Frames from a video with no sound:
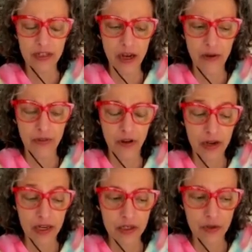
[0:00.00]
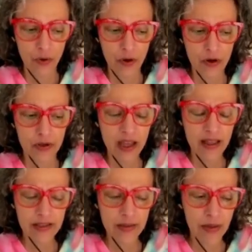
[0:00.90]
you know, learning disorders,
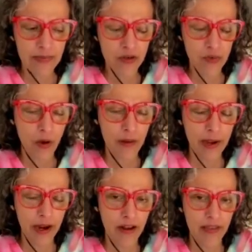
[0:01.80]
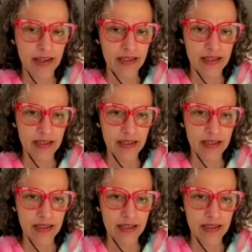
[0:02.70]
sometimes there's one parent that,